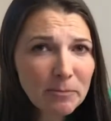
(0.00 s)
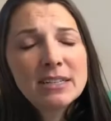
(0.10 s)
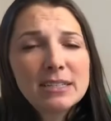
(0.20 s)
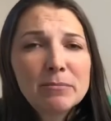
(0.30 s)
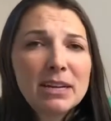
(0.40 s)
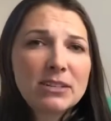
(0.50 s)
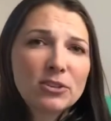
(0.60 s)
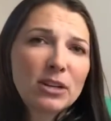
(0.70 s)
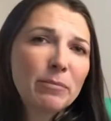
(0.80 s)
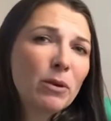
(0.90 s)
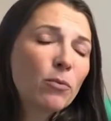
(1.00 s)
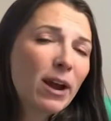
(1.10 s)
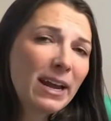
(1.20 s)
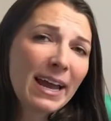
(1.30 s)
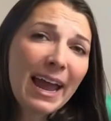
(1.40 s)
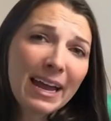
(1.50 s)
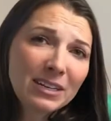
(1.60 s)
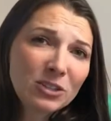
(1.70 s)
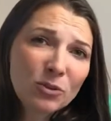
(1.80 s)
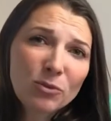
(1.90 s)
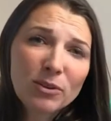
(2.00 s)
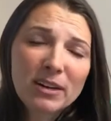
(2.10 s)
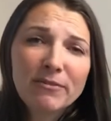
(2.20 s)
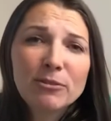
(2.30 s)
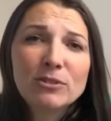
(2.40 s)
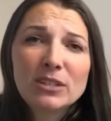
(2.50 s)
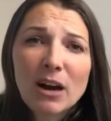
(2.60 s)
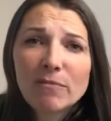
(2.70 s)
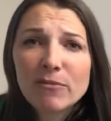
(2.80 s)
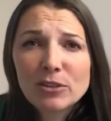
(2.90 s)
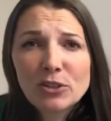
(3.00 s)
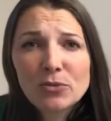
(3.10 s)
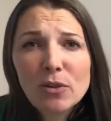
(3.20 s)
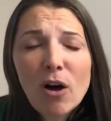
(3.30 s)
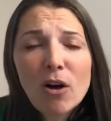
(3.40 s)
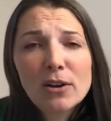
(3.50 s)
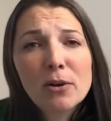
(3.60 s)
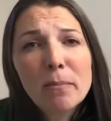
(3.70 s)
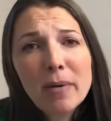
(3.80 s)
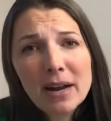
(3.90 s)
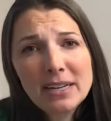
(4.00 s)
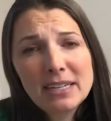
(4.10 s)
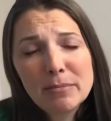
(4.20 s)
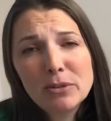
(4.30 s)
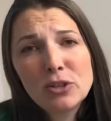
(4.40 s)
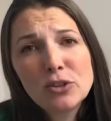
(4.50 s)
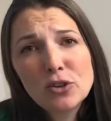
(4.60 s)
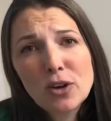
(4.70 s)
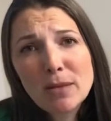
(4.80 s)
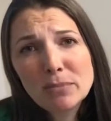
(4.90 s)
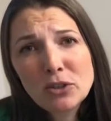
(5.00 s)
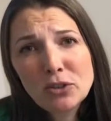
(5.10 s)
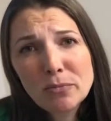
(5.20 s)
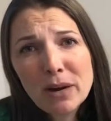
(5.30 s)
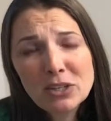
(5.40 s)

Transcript: Some days are going to be raining and cold, and if you stop for too long, your body temperature drops too much.